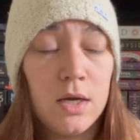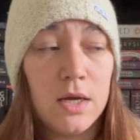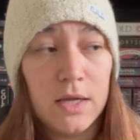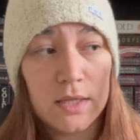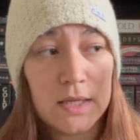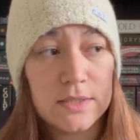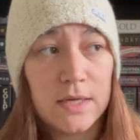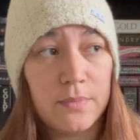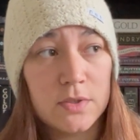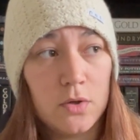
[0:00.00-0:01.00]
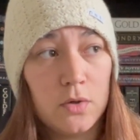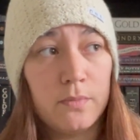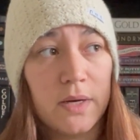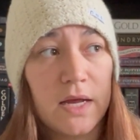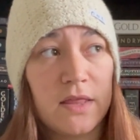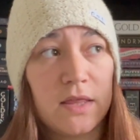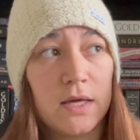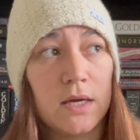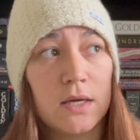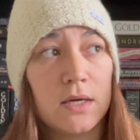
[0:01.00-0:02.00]
in the last episode, but I
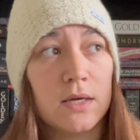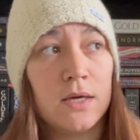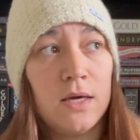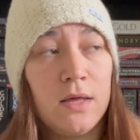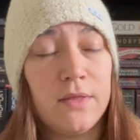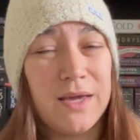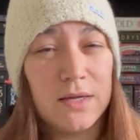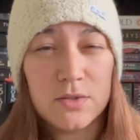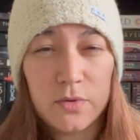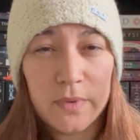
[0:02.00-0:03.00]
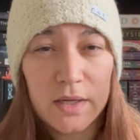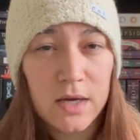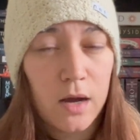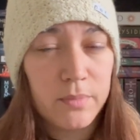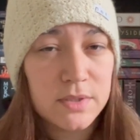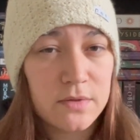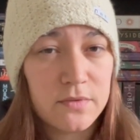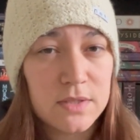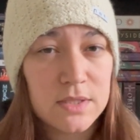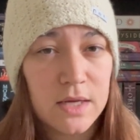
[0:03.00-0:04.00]
think they had too many copies of
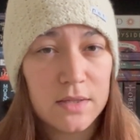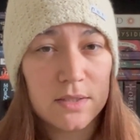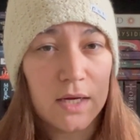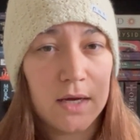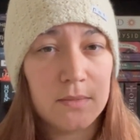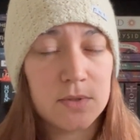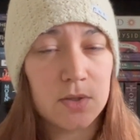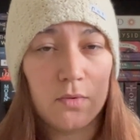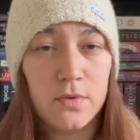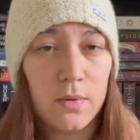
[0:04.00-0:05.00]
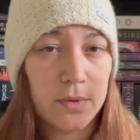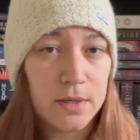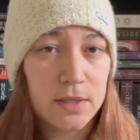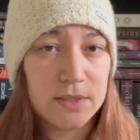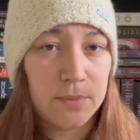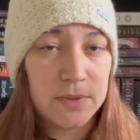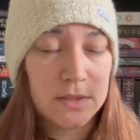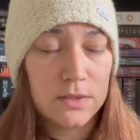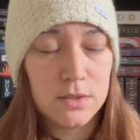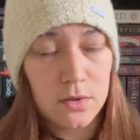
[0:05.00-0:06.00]
this at the time, so they wouldn't accept
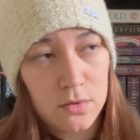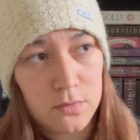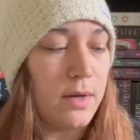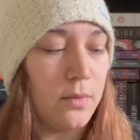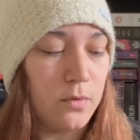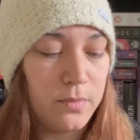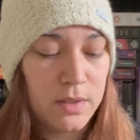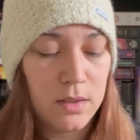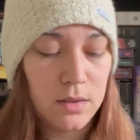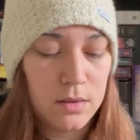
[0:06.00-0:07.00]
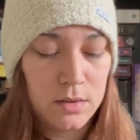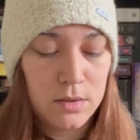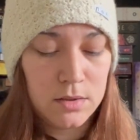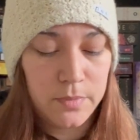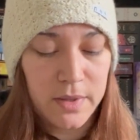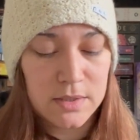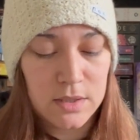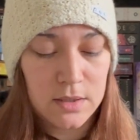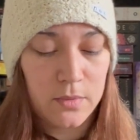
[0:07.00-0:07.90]
it. So I will be depositing that